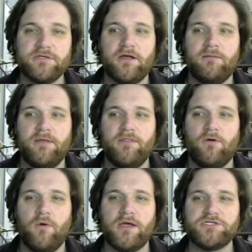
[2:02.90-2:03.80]
are going to be the
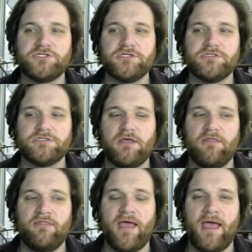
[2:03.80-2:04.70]
questions
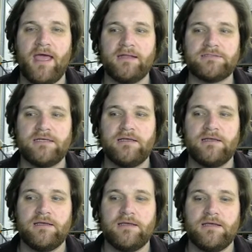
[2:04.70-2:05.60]
that
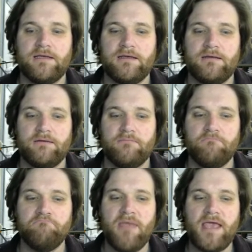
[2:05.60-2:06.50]

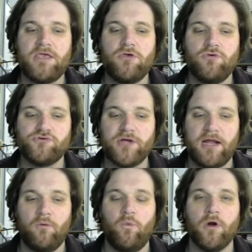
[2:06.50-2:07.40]
make you
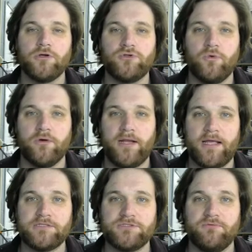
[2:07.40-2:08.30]
try to work toward an
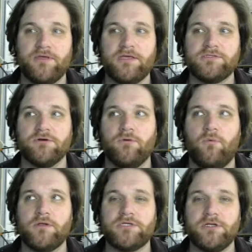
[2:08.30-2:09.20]
answer. These are
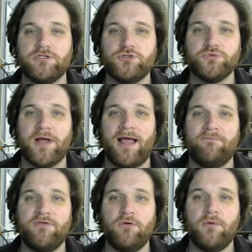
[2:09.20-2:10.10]
what's going to
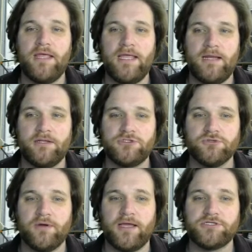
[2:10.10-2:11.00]
drive you in a
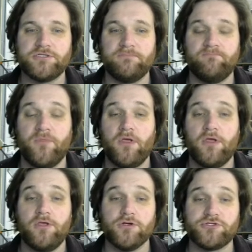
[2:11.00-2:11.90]
direction.
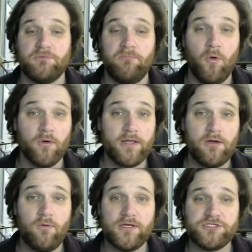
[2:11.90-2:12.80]
Your
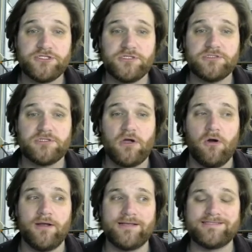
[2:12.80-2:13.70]
supporting questions
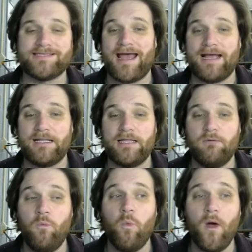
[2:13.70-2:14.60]
are exactly
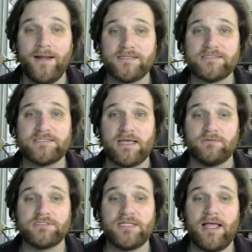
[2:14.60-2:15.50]
what it
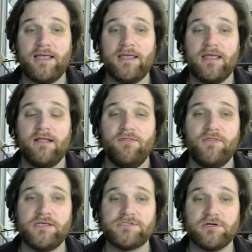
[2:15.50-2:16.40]
sounds like.
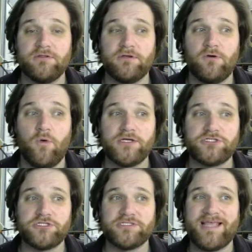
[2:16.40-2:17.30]
These are the
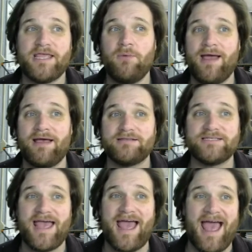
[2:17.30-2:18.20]
questions that you
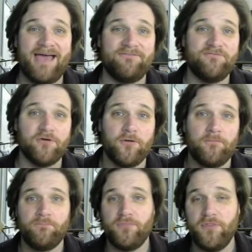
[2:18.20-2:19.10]
ask after
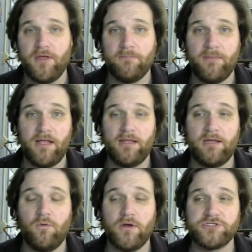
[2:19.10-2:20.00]
the
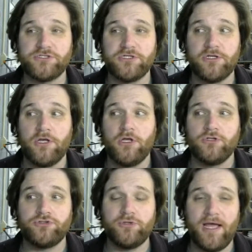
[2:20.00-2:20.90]
compelling question
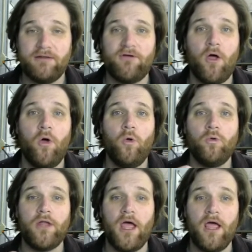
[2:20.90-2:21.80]
to kind of
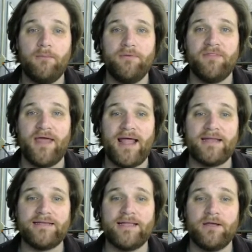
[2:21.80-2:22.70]
hold up that
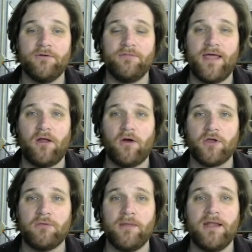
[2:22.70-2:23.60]
idea or that
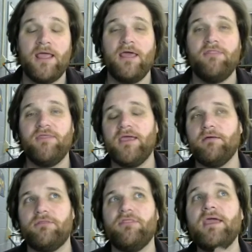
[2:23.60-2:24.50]
argument.
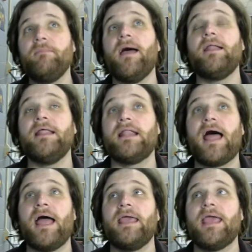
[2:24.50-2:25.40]
Think about it
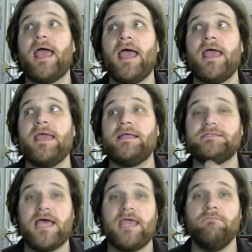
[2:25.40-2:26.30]
like a
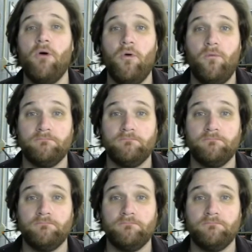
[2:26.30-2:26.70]
table,